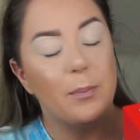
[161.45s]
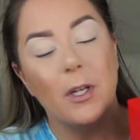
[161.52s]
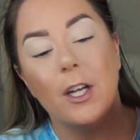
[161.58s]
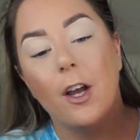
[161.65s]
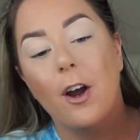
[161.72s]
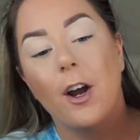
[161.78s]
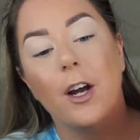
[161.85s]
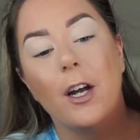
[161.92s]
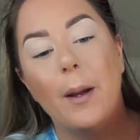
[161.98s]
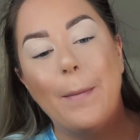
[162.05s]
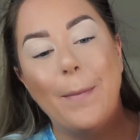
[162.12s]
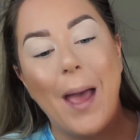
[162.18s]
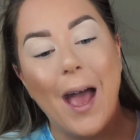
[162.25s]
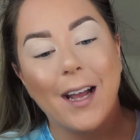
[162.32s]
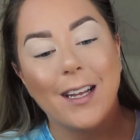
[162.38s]

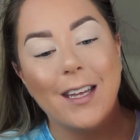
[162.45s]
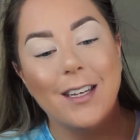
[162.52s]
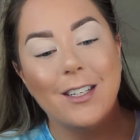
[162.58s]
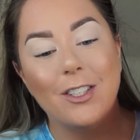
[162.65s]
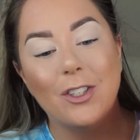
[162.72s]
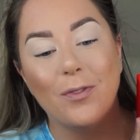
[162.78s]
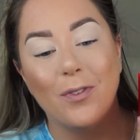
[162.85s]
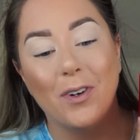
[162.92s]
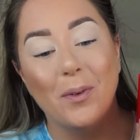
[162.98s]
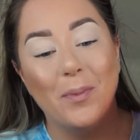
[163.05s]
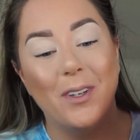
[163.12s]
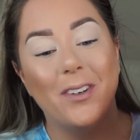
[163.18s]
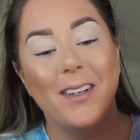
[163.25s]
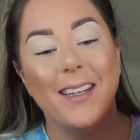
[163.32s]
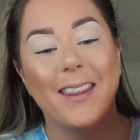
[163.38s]
PR package for
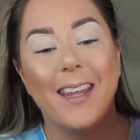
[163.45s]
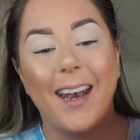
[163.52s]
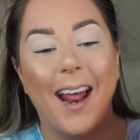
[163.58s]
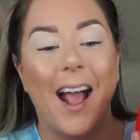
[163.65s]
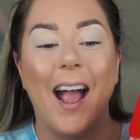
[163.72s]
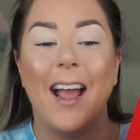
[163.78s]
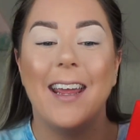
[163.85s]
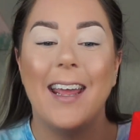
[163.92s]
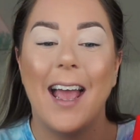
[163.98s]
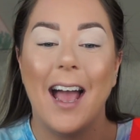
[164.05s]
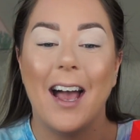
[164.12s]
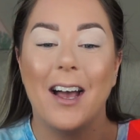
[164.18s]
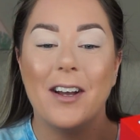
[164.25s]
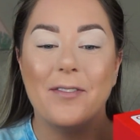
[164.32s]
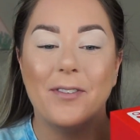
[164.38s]
beauty that I
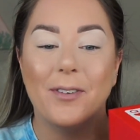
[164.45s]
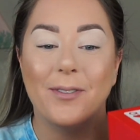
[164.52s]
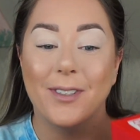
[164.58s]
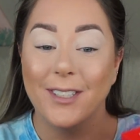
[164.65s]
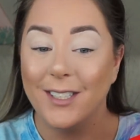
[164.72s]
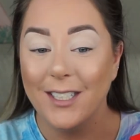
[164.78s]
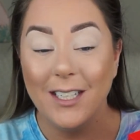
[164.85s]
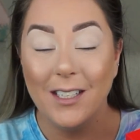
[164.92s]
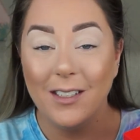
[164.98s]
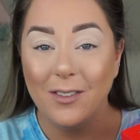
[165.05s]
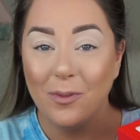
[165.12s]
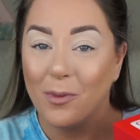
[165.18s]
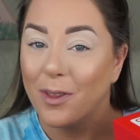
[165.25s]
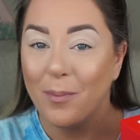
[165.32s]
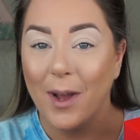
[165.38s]
have
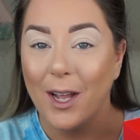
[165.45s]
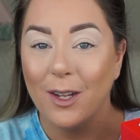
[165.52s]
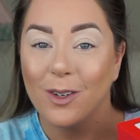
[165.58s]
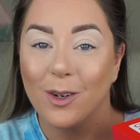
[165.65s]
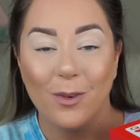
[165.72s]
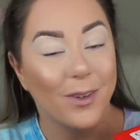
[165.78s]
received with my